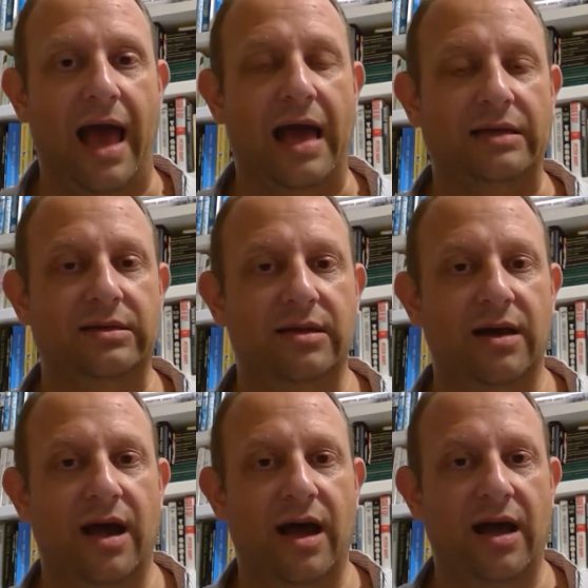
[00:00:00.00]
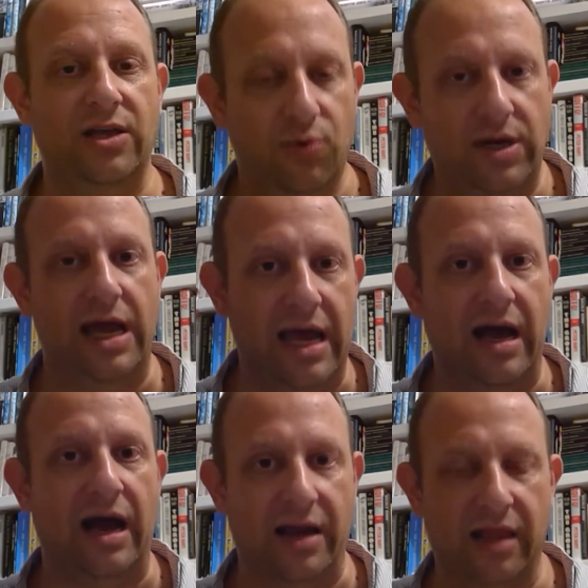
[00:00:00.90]
you would hear another person's
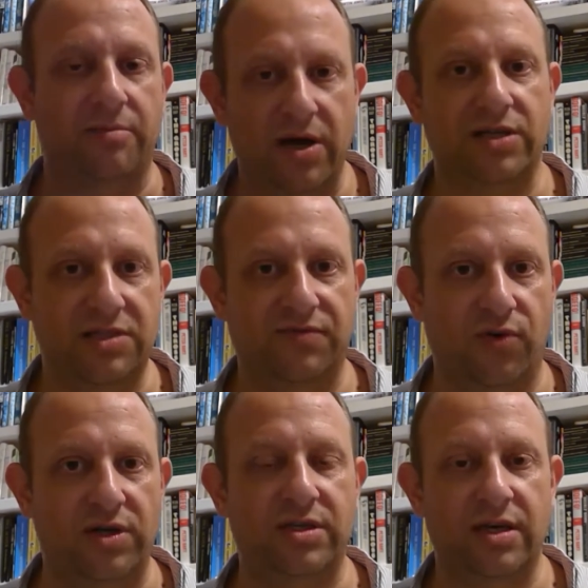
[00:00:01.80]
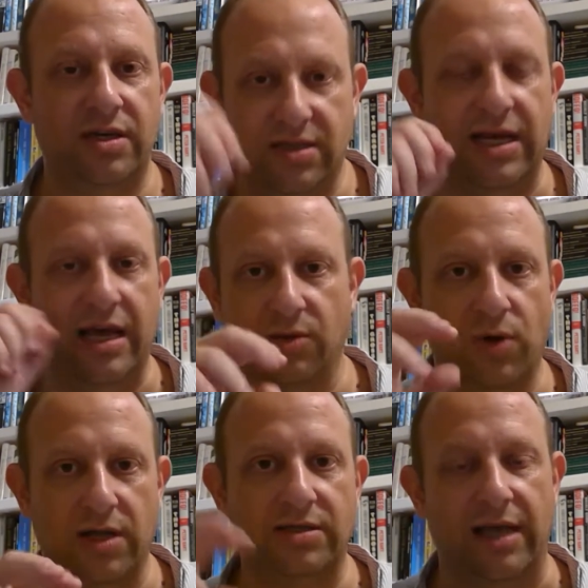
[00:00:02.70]
voice saying the words that he had
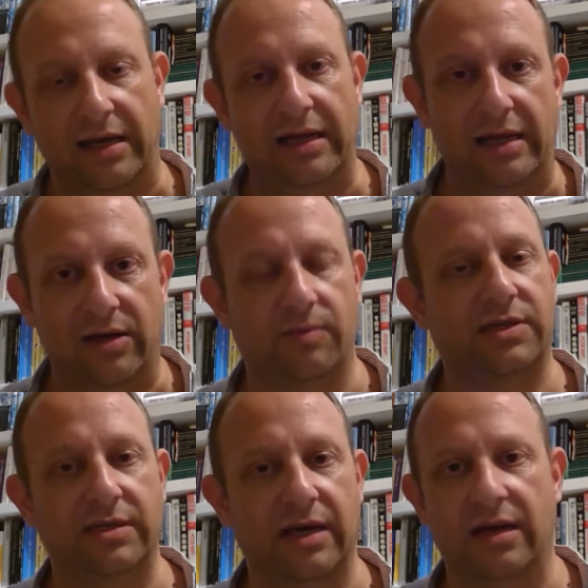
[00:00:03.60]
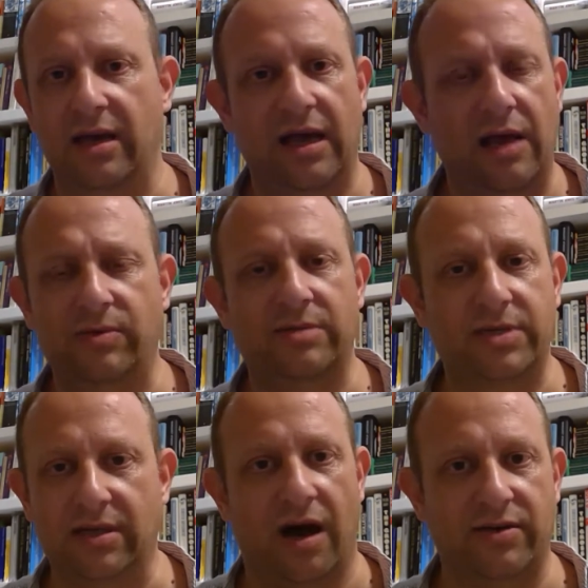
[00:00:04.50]
obviously said. It was the bizarrest thing, and
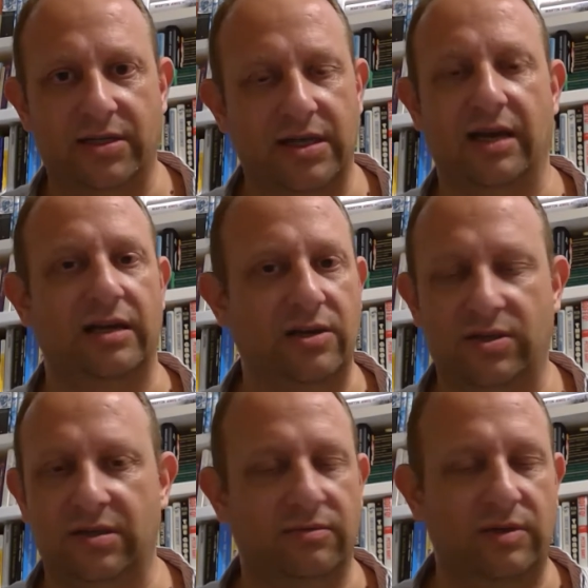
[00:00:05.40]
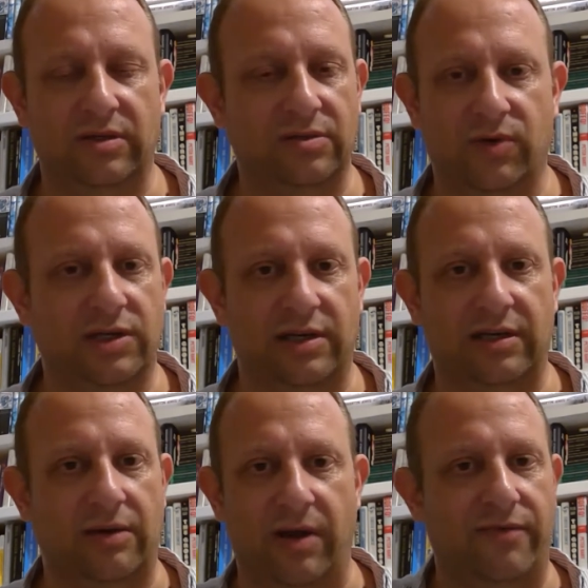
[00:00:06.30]
we used to watch it whenever he was on the
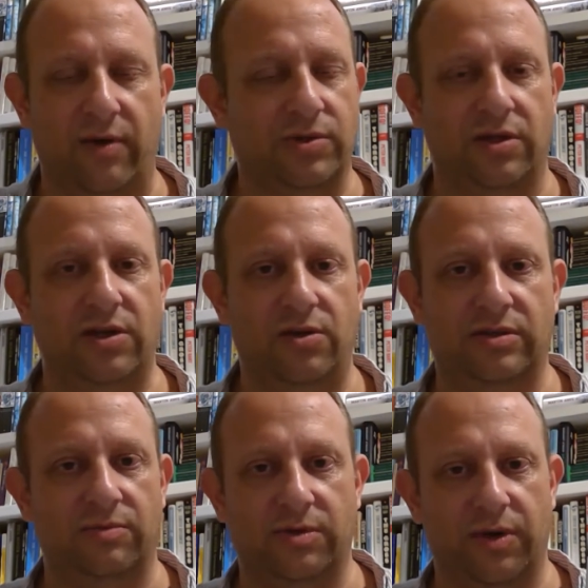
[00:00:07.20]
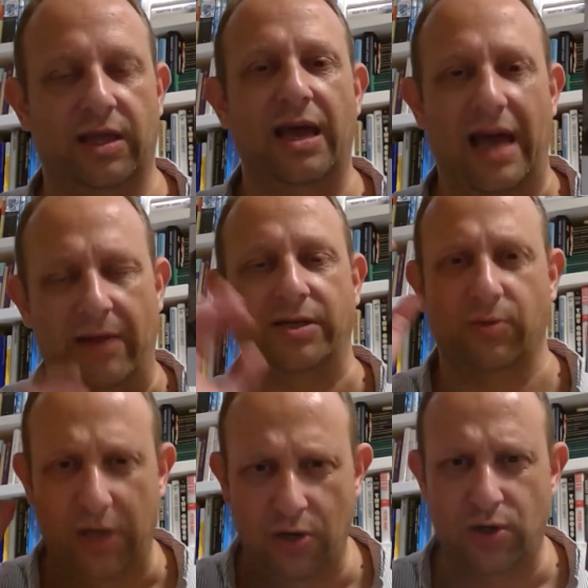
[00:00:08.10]
news. It was a weird thing. Anyway, so we knew Gerry Adams
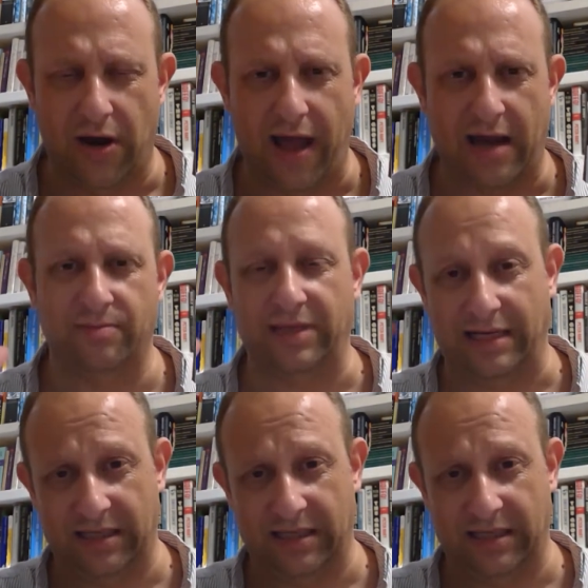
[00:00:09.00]
as this political figure.